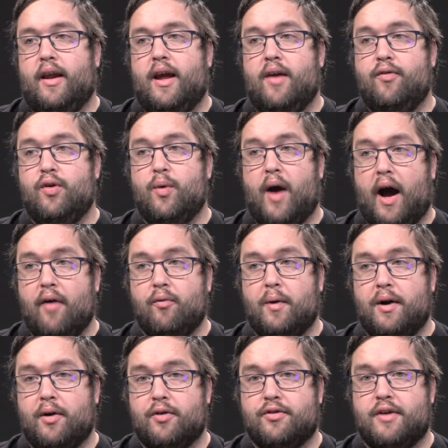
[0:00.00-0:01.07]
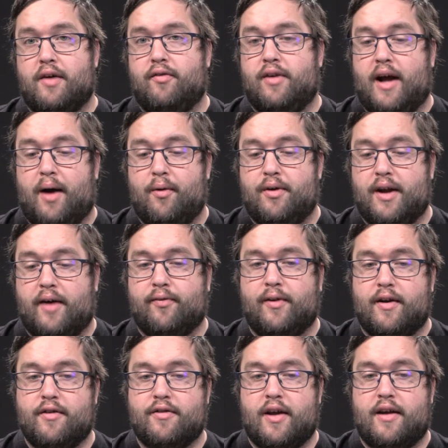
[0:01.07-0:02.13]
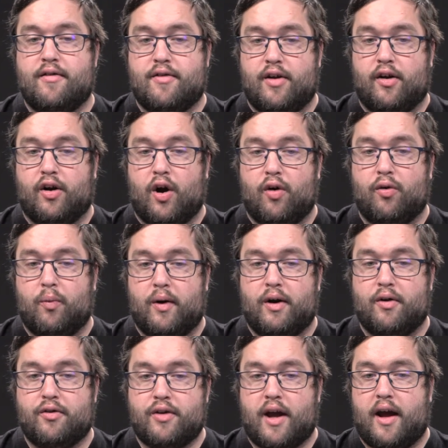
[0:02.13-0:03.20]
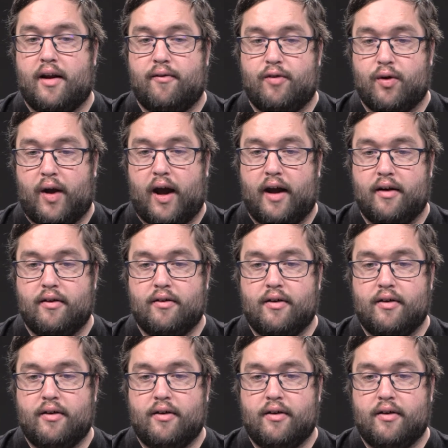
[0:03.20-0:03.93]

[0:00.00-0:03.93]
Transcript: If you have Windows 7, I would definitely say still go to Windows 10 if you can,